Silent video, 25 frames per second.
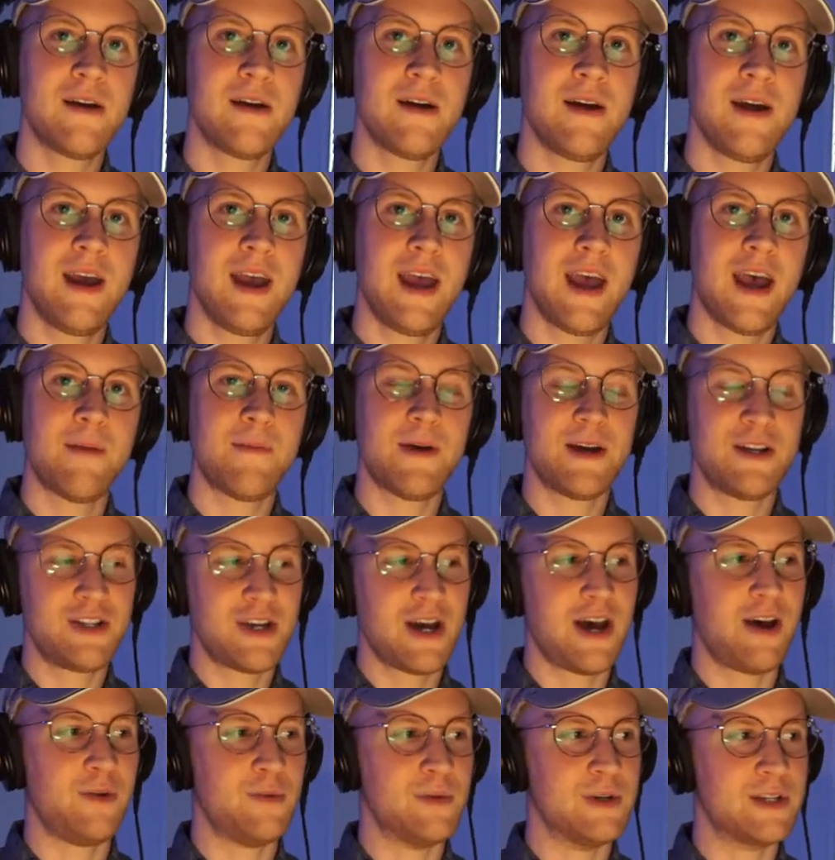was bigger
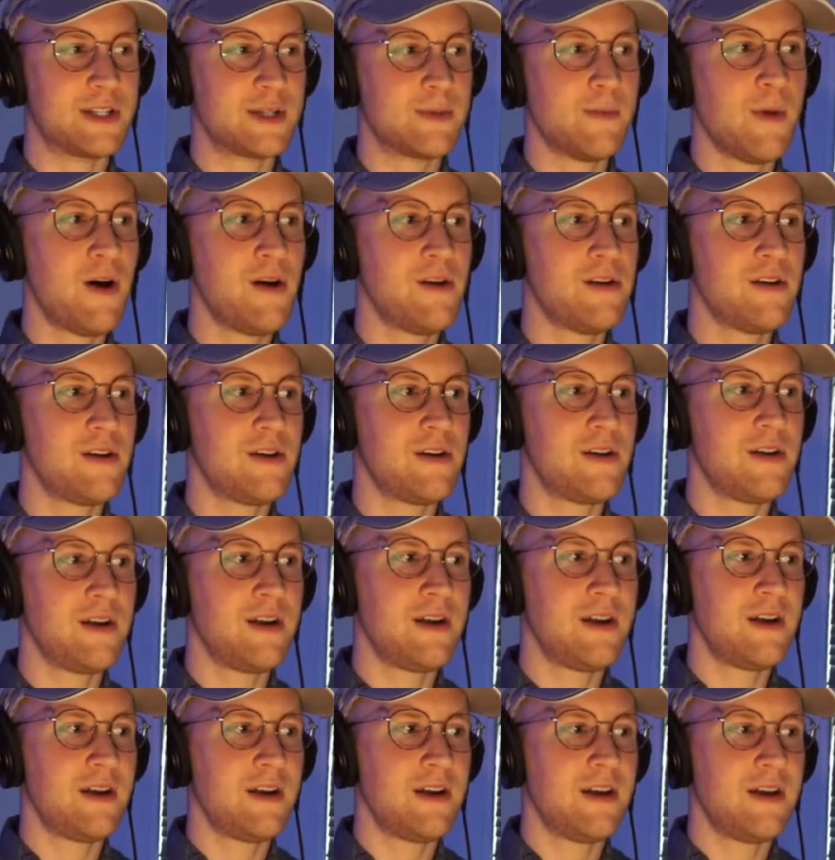and my child was
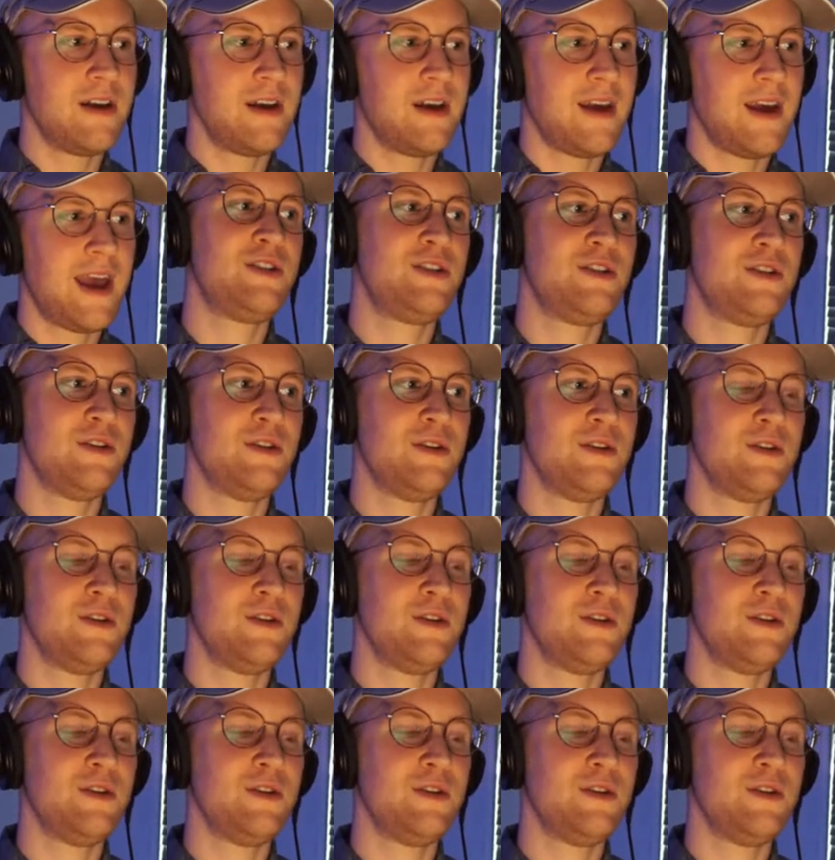smaller and you